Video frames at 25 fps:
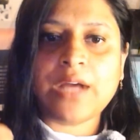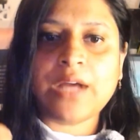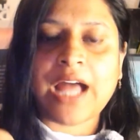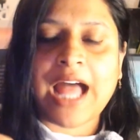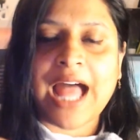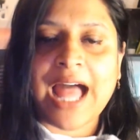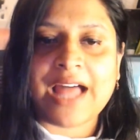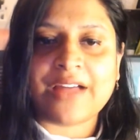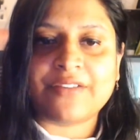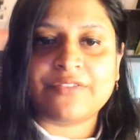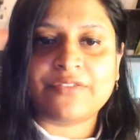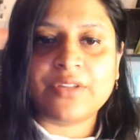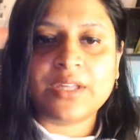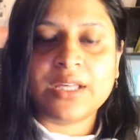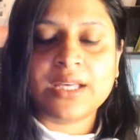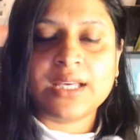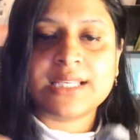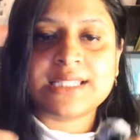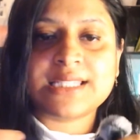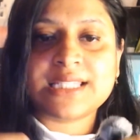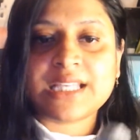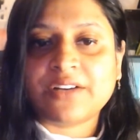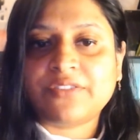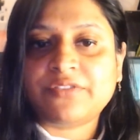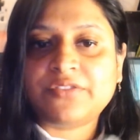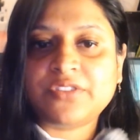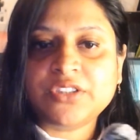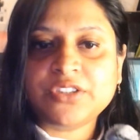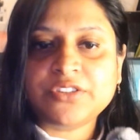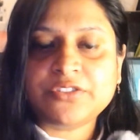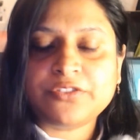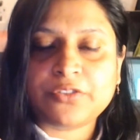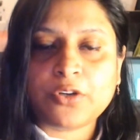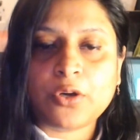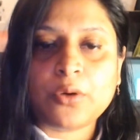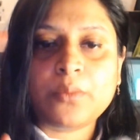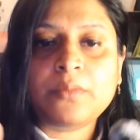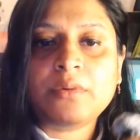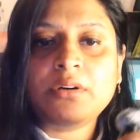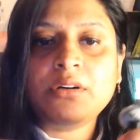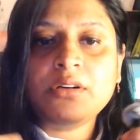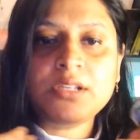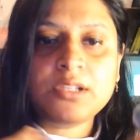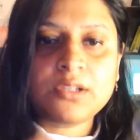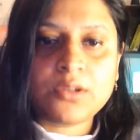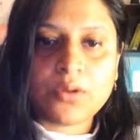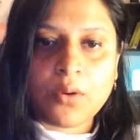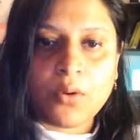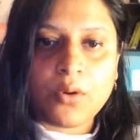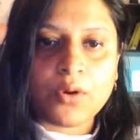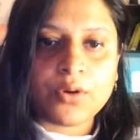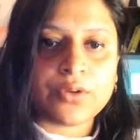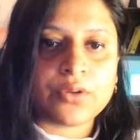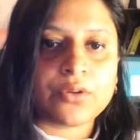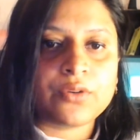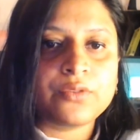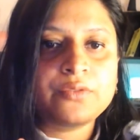have suffered from a lot